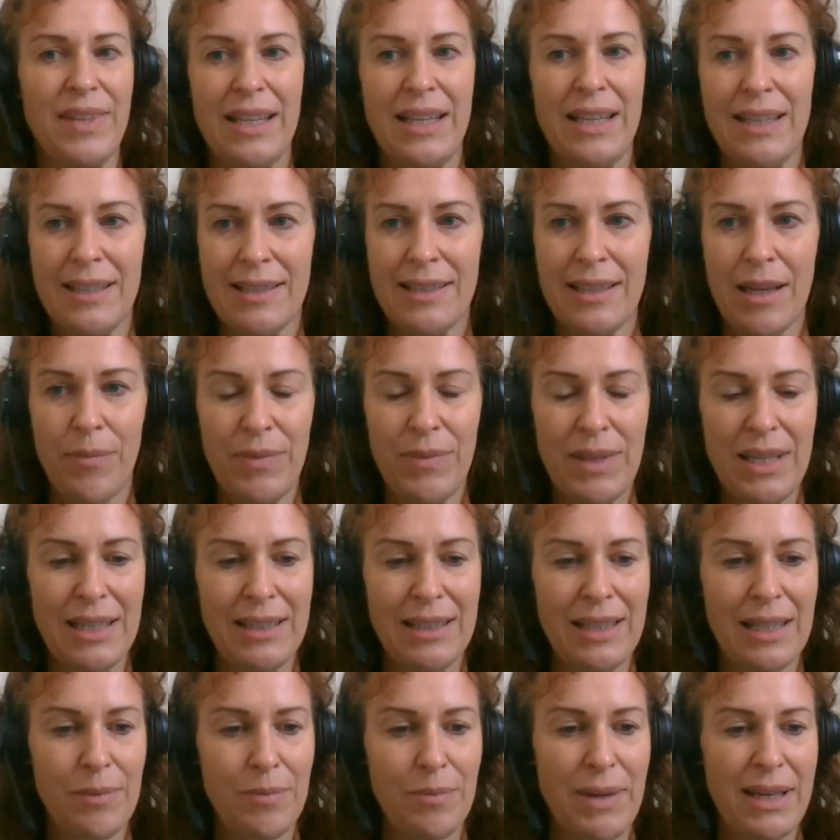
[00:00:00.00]
that is something
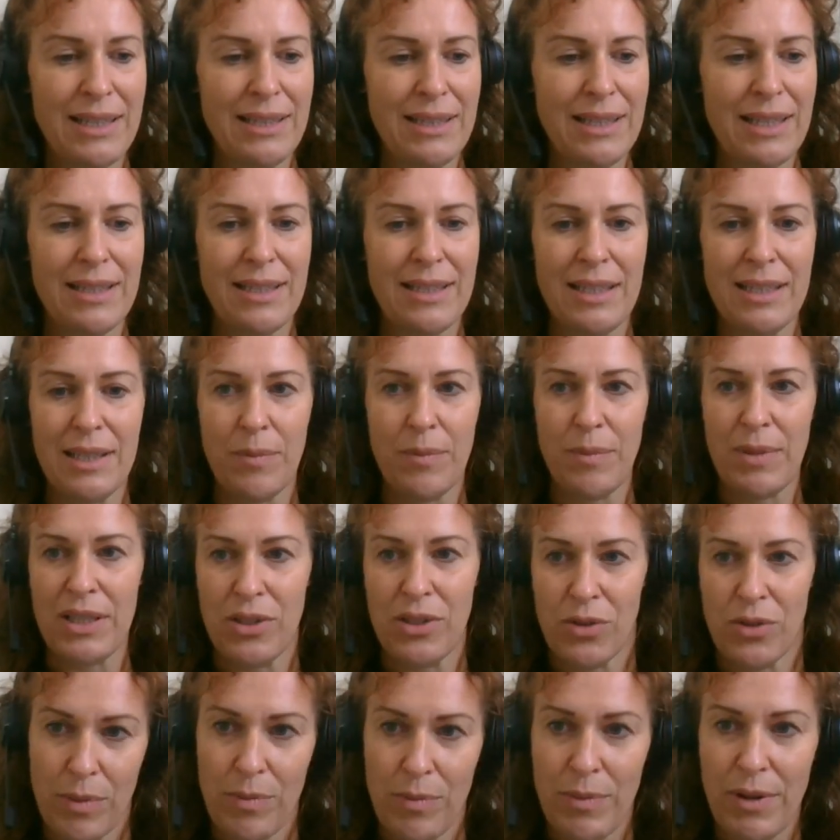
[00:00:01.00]
that makes the system
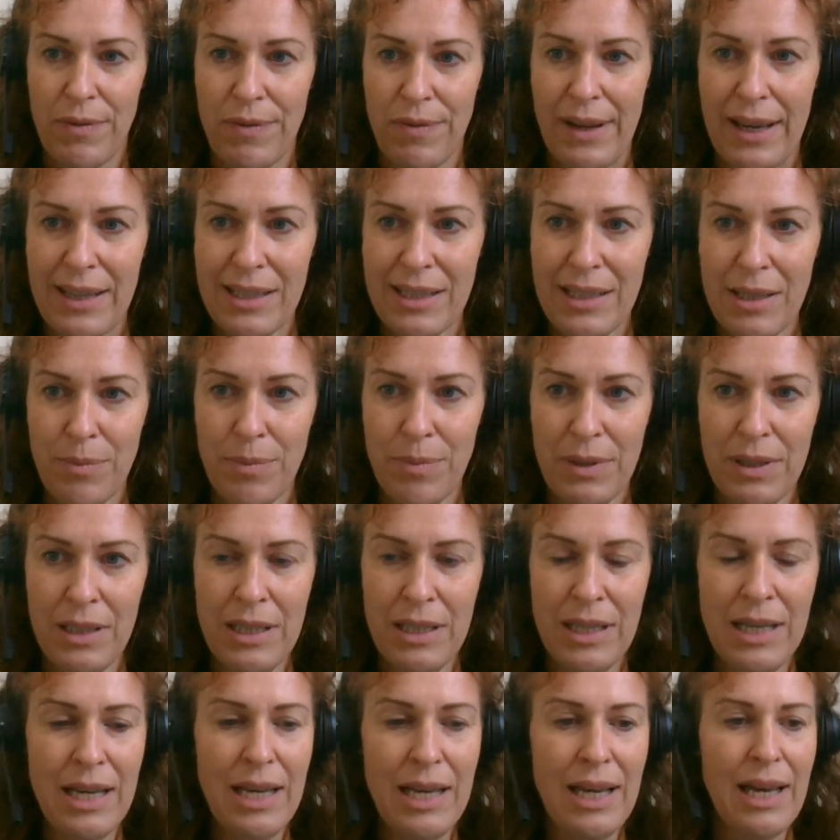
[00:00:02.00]
extremely
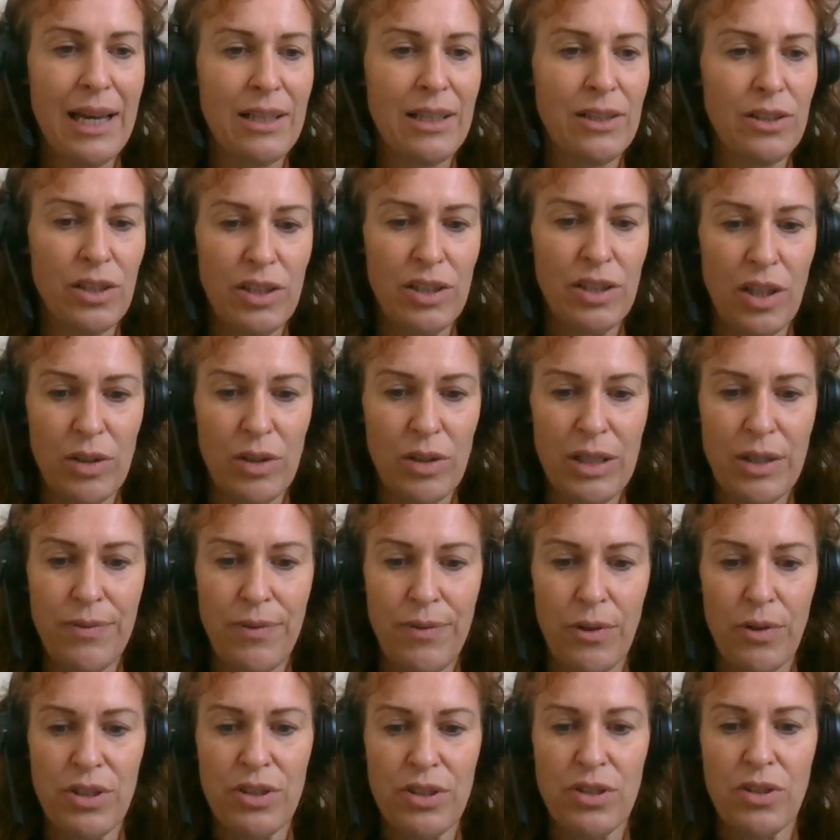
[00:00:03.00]
flexible and not only
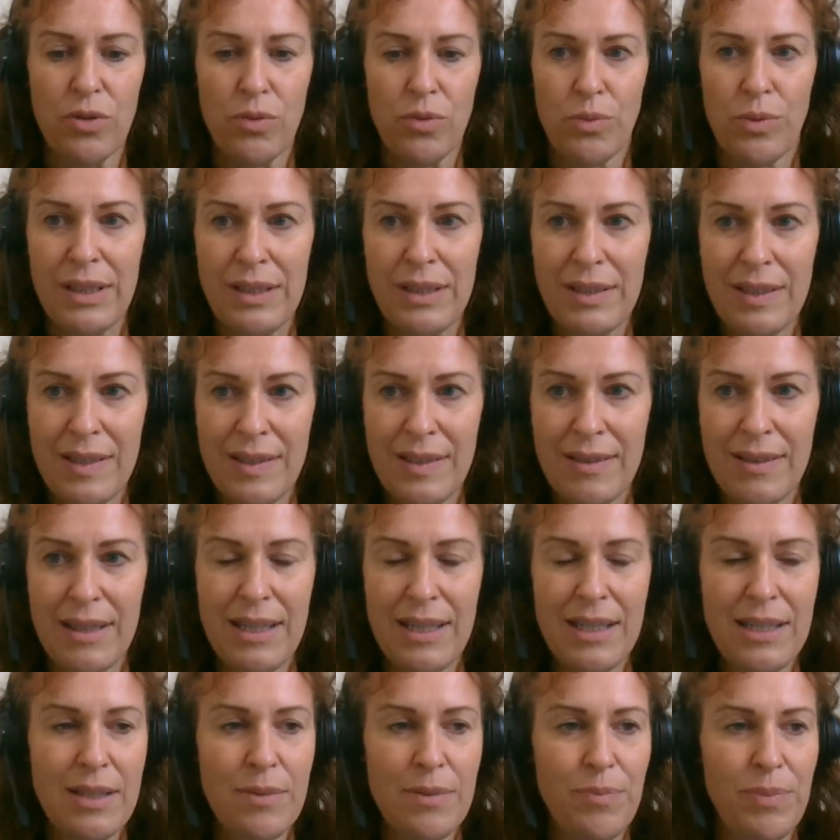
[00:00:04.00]
focused on one
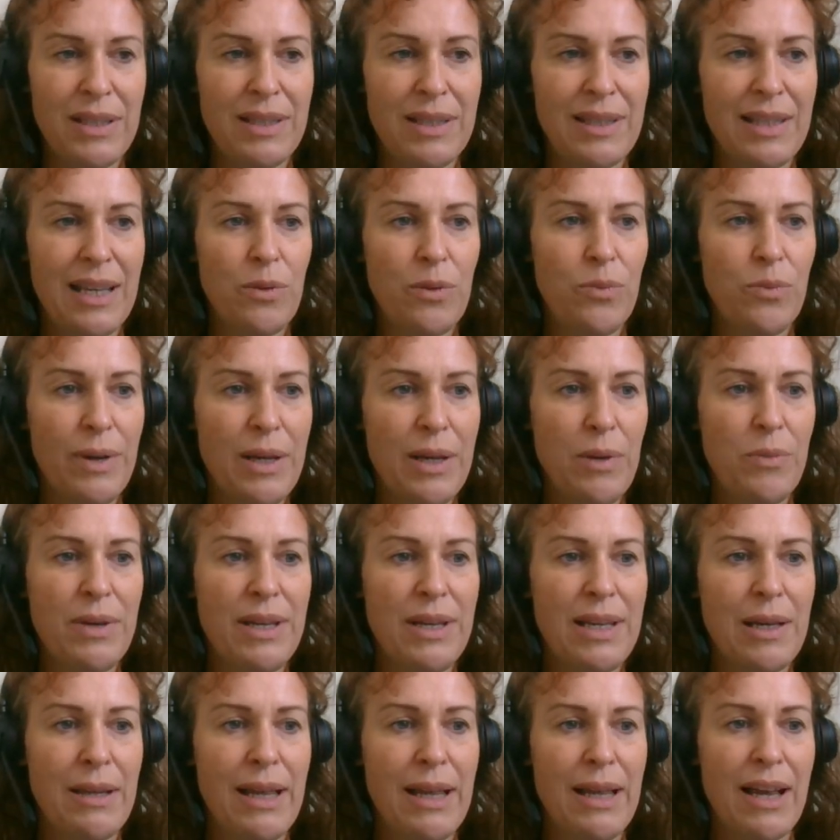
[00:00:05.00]
disease, but that way we
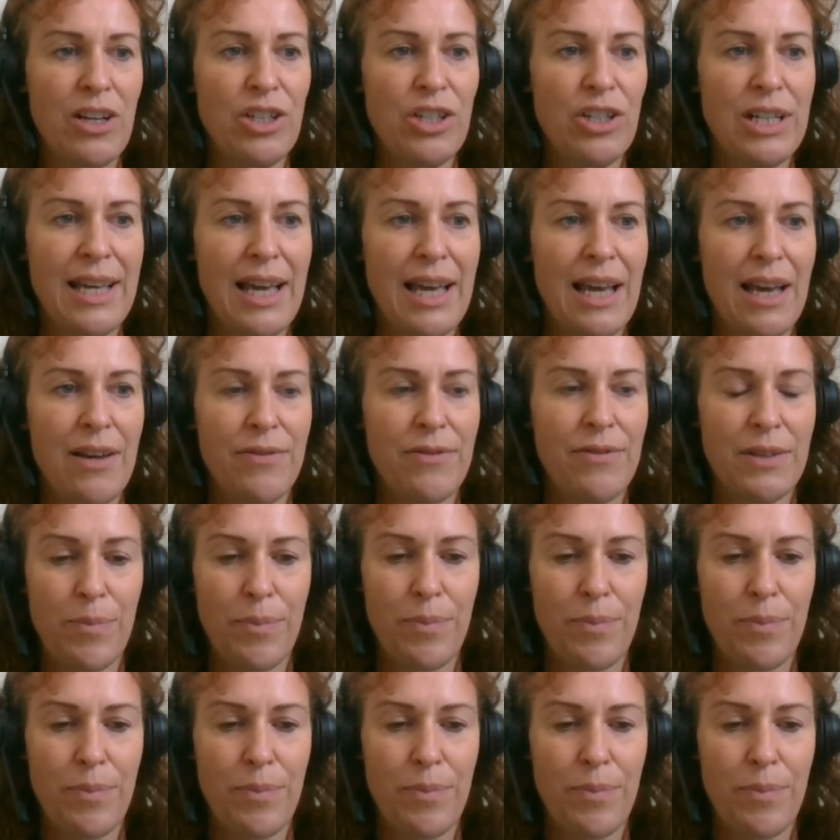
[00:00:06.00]
can actually have the